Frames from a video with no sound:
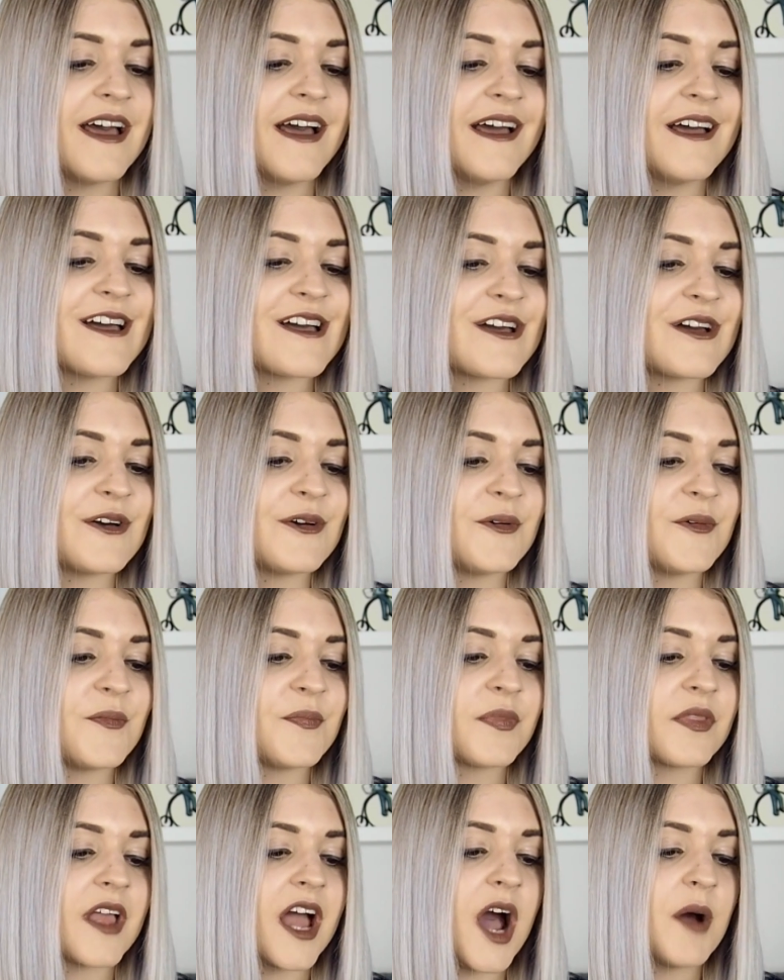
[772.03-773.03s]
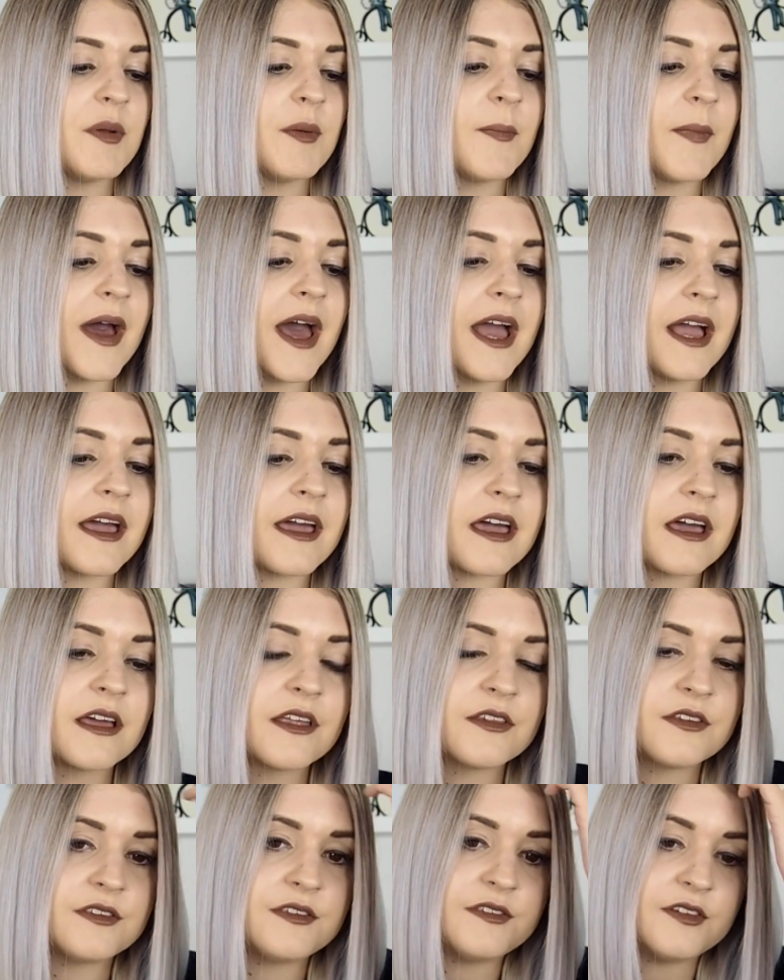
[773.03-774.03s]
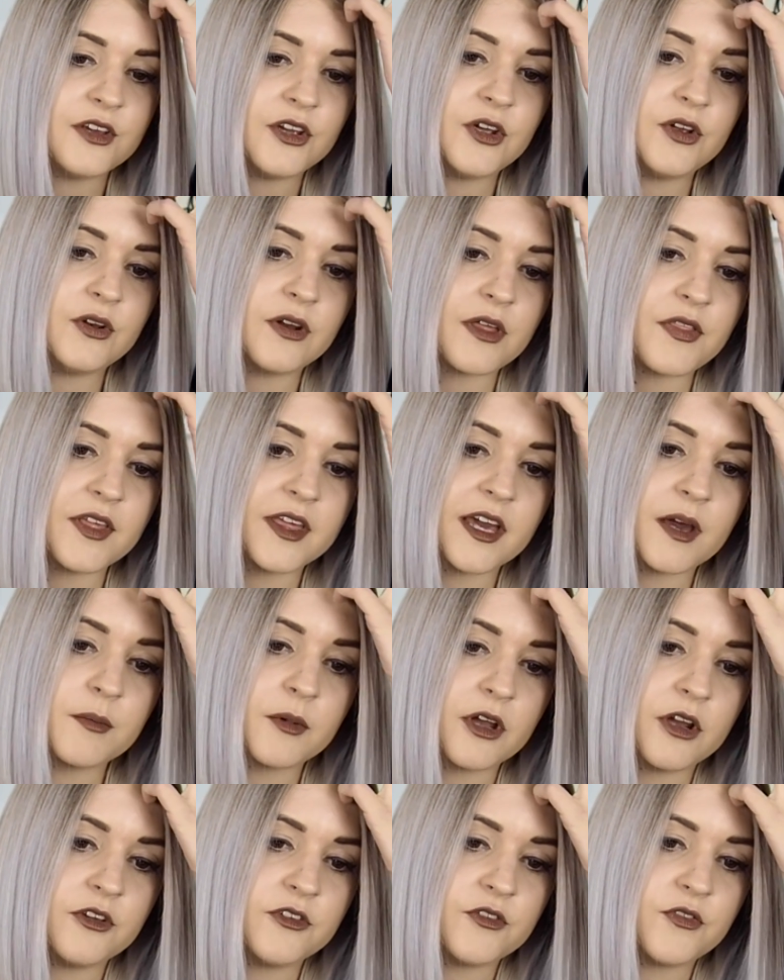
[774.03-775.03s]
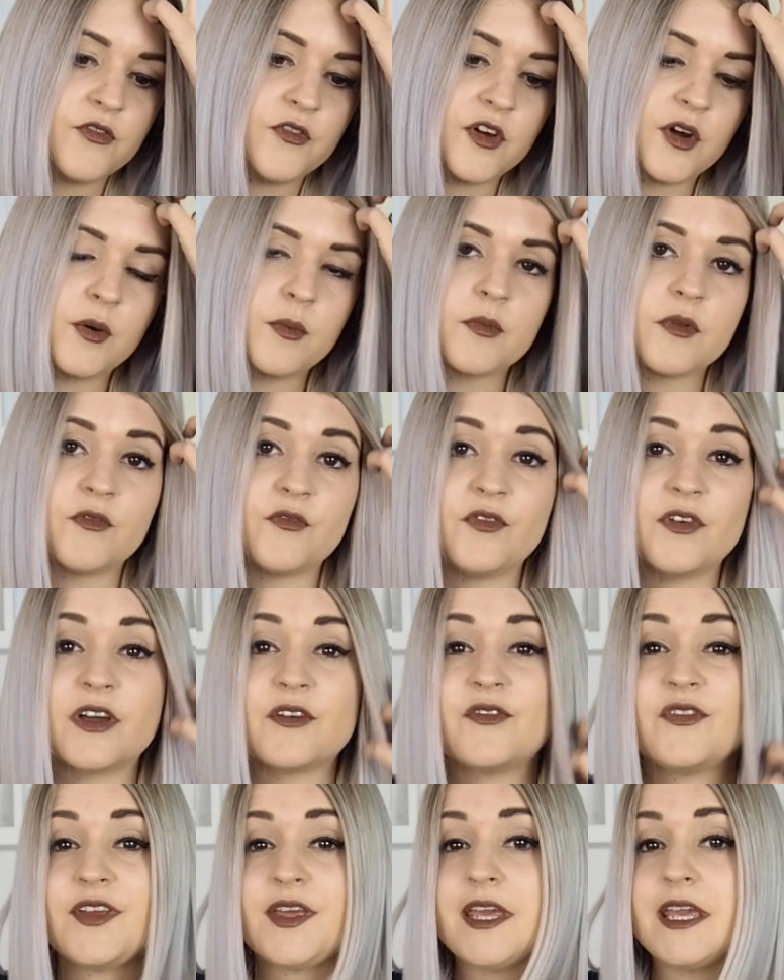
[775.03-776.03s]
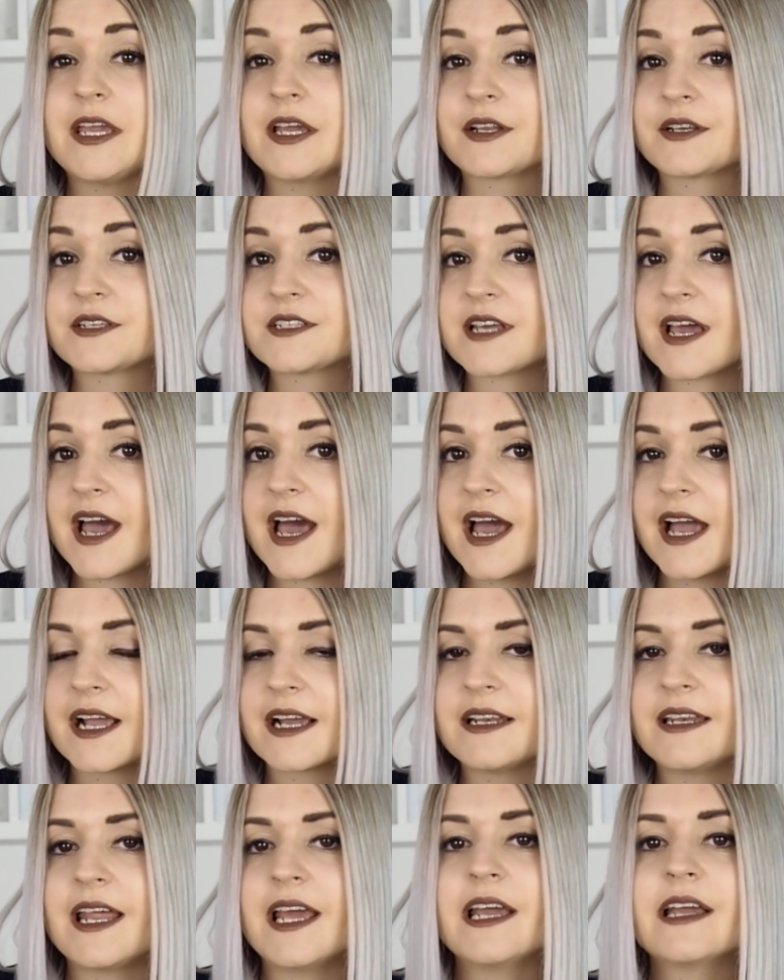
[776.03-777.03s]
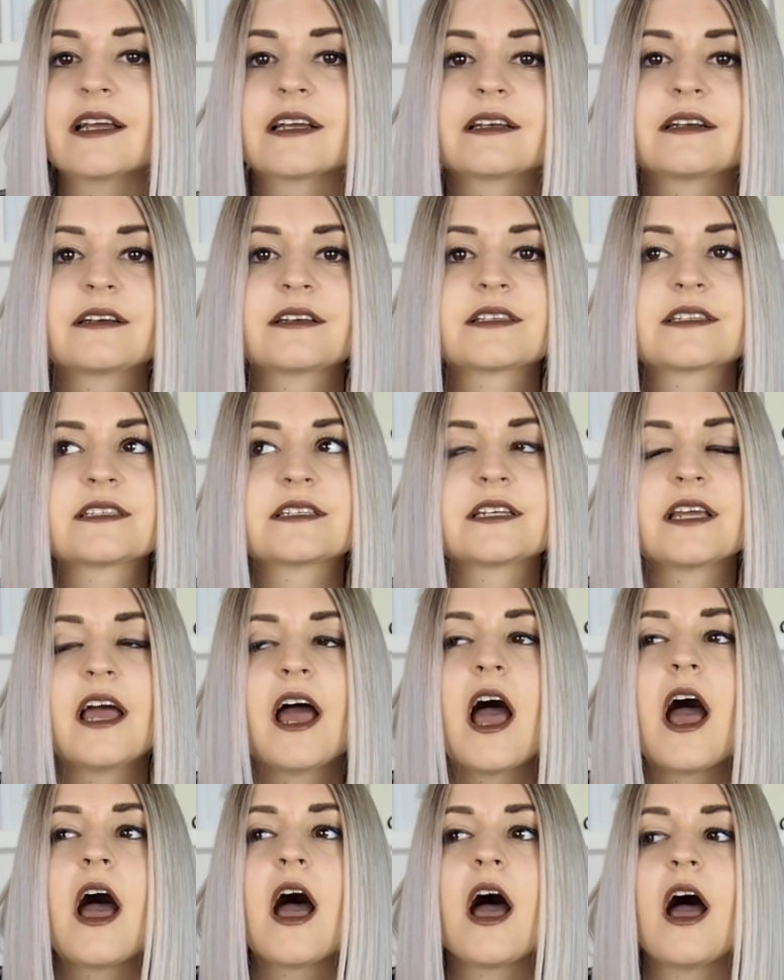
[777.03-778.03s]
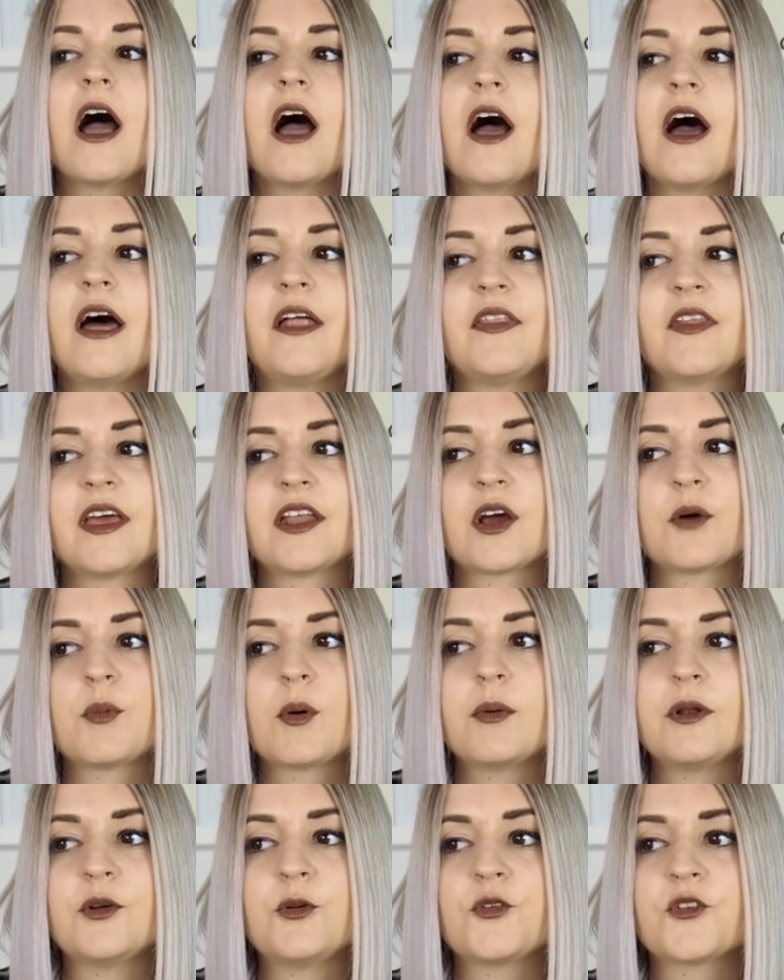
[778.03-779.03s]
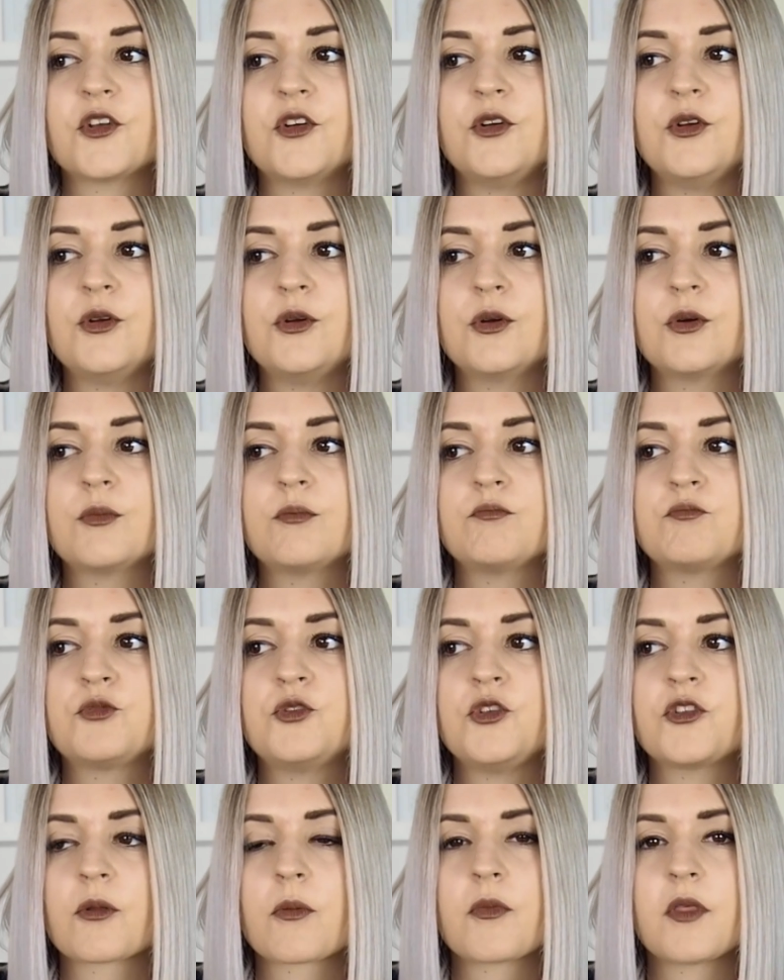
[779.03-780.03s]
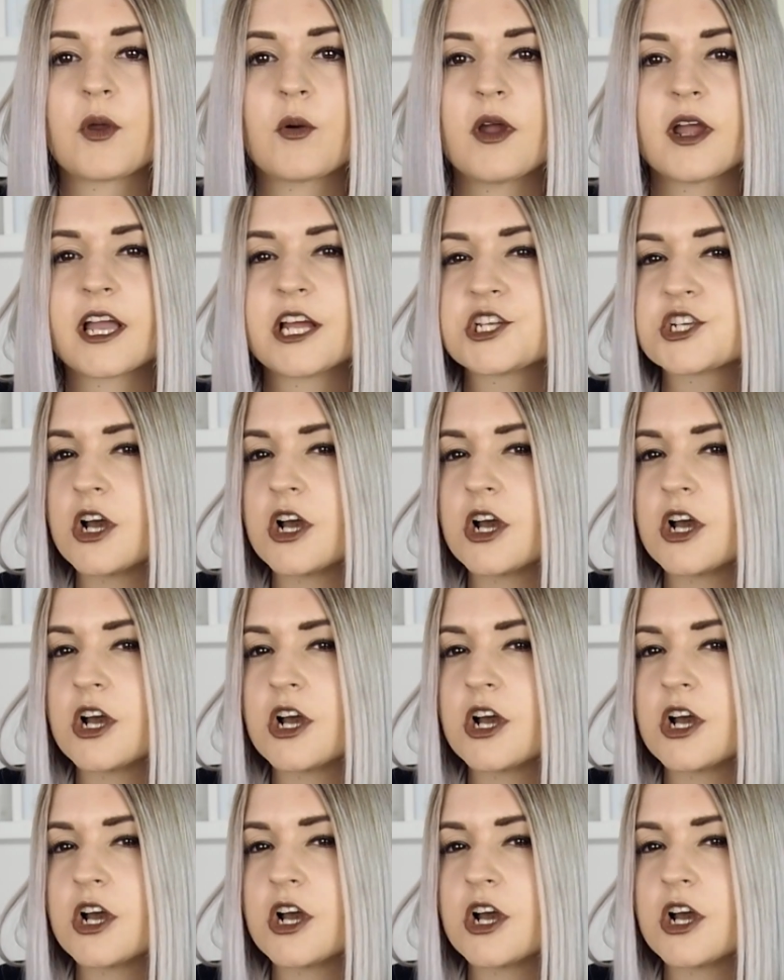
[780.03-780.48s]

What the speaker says: I'll be back soon. I think I'm going to film a vegan tag next, and then I'll probably also do something where I get